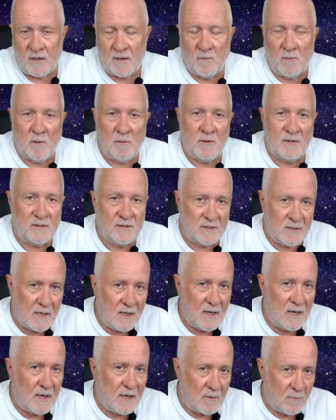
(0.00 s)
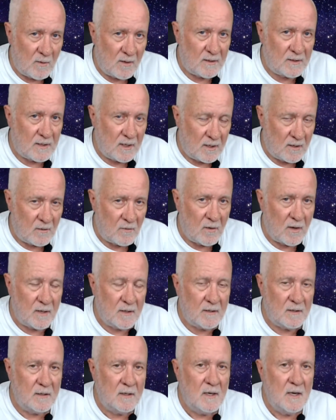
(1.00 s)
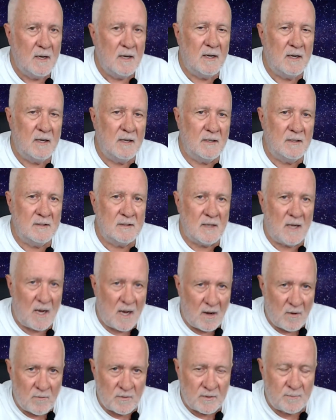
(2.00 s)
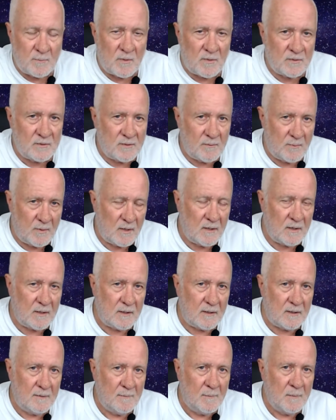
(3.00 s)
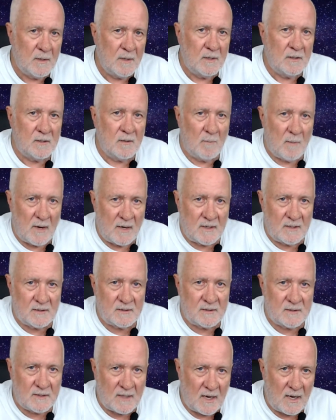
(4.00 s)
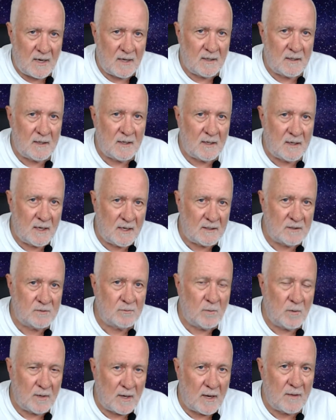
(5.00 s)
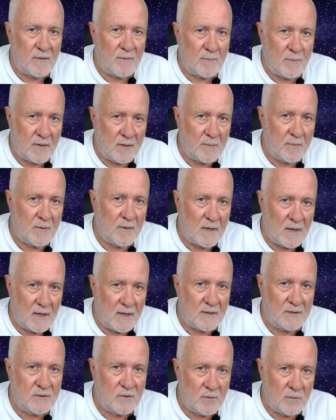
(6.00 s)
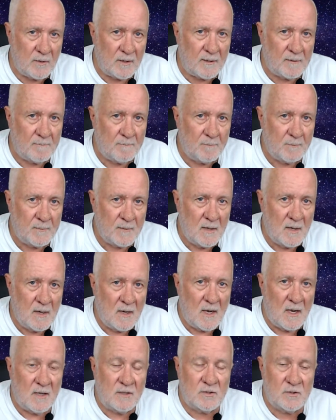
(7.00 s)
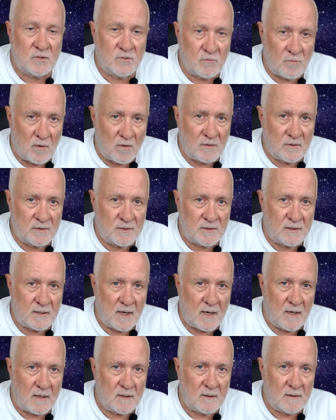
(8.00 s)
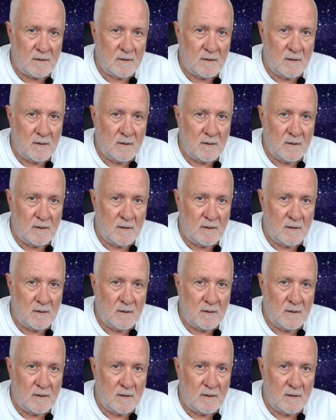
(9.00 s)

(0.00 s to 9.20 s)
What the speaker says: and when we see anyone denigrated, it is our responsibility to make a stand against what other people are doing, a strong stand.